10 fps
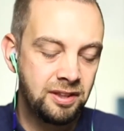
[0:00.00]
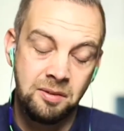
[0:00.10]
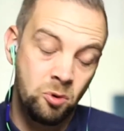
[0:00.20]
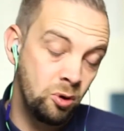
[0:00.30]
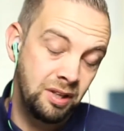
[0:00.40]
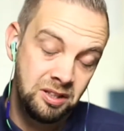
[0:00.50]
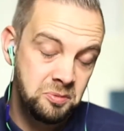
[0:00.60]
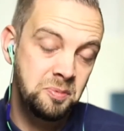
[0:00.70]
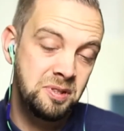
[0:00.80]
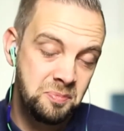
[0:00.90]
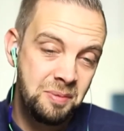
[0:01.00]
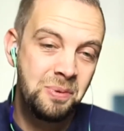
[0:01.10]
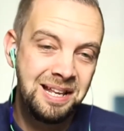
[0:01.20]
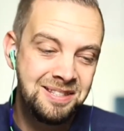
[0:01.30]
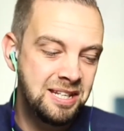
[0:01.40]
More, there's been
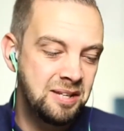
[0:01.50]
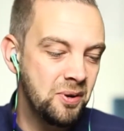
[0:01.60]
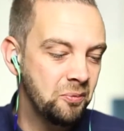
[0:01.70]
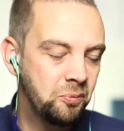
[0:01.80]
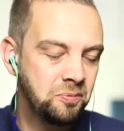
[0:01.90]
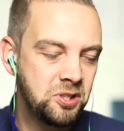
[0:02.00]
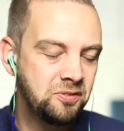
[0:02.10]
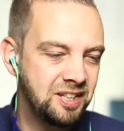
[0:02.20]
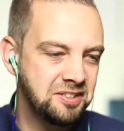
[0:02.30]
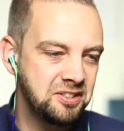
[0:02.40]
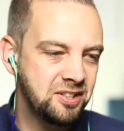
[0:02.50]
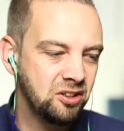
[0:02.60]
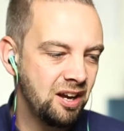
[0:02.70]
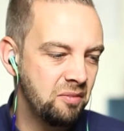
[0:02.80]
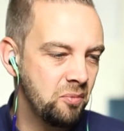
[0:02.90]
plenty, but two things that stuck out
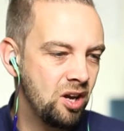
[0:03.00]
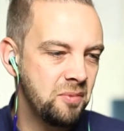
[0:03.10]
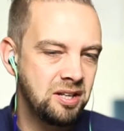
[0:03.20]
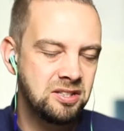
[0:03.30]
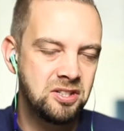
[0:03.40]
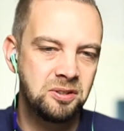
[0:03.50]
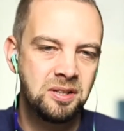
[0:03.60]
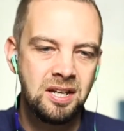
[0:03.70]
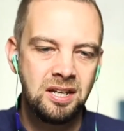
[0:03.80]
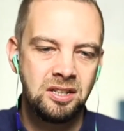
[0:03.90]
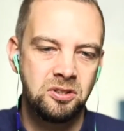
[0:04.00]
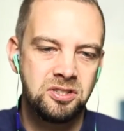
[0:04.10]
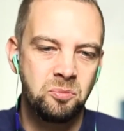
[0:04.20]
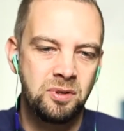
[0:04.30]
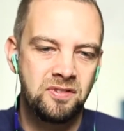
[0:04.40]
in my mind. So your son
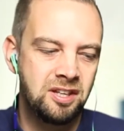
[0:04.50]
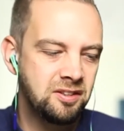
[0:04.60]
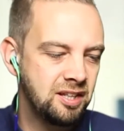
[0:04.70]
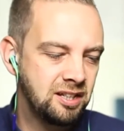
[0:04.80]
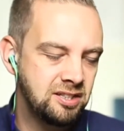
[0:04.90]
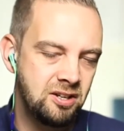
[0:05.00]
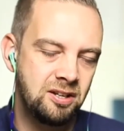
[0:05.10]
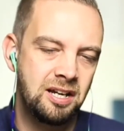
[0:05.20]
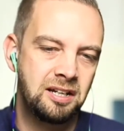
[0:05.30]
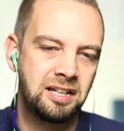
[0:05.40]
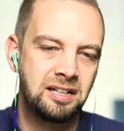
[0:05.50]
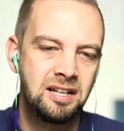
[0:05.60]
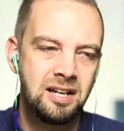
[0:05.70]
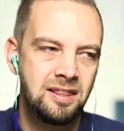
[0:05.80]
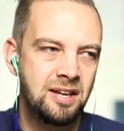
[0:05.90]
with the guitar learning,
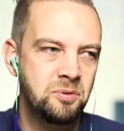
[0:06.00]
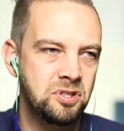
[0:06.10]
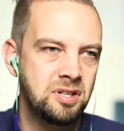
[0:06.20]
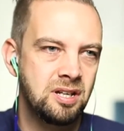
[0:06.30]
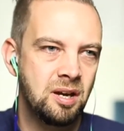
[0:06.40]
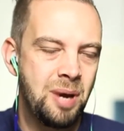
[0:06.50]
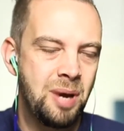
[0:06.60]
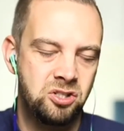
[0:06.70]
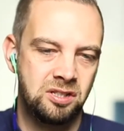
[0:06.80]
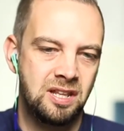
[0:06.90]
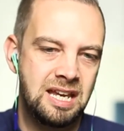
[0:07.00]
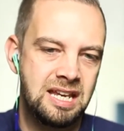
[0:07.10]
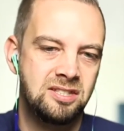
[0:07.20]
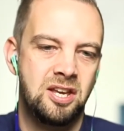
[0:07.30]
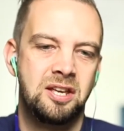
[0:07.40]
that was a passion that he's
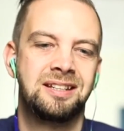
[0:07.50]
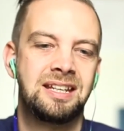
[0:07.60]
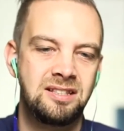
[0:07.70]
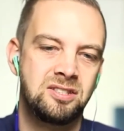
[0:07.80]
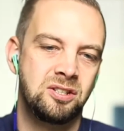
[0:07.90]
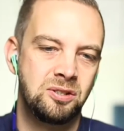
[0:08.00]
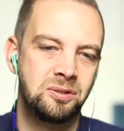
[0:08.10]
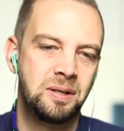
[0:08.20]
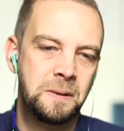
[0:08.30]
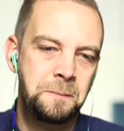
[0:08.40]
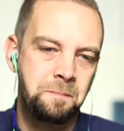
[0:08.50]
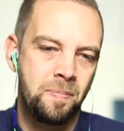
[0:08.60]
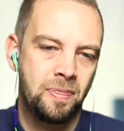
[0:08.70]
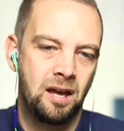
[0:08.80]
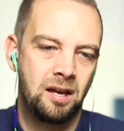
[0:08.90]
turned into
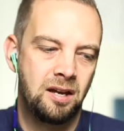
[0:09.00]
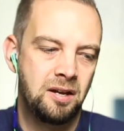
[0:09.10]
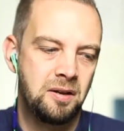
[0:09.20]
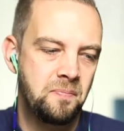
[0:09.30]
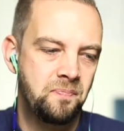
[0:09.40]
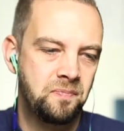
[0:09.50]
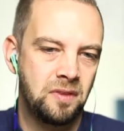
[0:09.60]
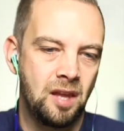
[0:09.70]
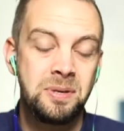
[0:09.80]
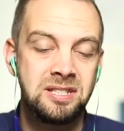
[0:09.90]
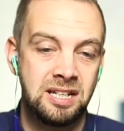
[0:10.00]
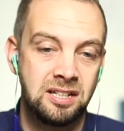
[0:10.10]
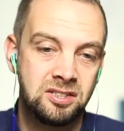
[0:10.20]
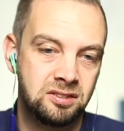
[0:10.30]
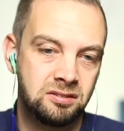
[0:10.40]
a
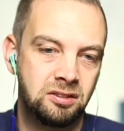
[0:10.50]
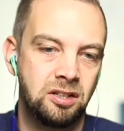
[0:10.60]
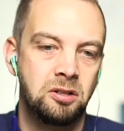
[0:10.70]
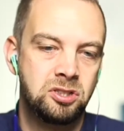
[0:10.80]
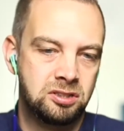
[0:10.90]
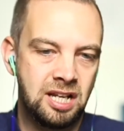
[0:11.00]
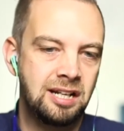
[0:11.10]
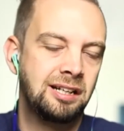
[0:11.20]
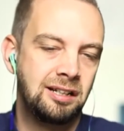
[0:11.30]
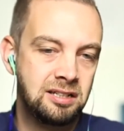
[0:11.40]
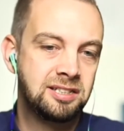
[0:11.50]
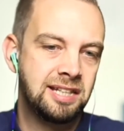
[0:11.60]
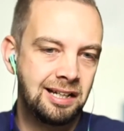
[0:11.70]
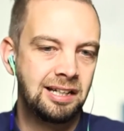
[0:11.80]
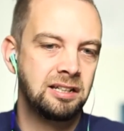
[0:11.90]
business,
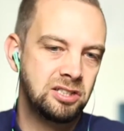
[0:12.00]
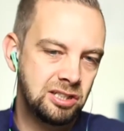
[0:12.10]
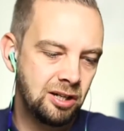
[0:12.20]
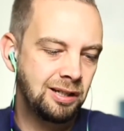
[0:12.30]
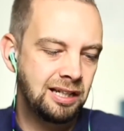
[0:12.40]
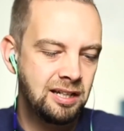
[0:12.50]
steadily and slowly.